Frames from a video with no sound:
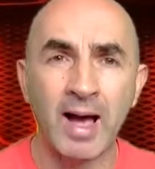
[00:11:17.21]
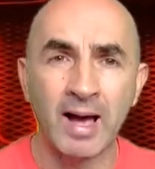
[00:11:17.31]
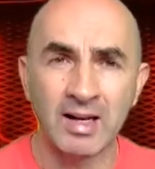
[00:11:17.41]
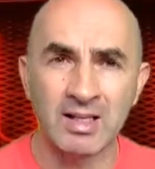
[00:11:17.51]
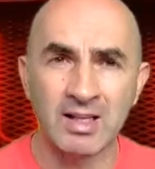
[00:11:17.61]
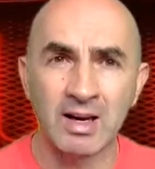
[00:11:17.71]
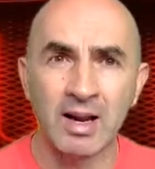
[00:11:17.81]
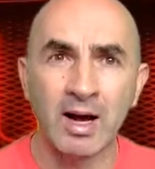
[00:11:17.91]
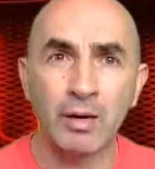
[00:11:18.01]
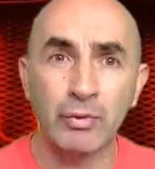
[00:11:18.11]
and His
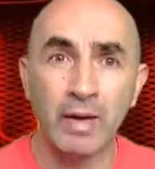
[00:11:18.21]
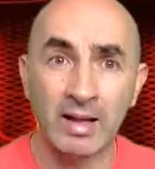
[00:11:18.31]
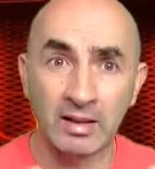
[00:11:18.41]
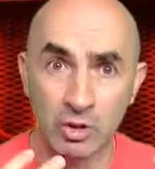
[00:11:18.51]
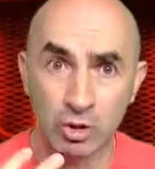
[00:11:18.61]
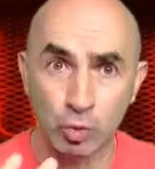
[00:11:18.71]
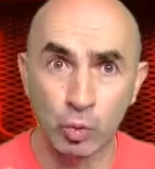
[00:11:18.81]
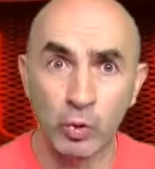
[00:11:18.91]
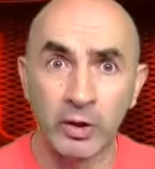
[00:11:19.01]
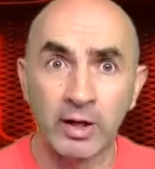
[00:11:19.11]
love and His
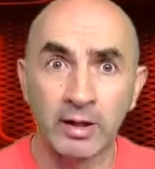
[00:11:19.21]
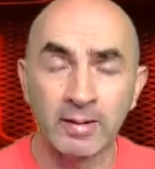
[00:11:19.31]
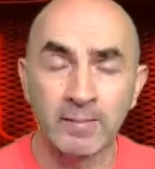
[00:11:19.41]
Word,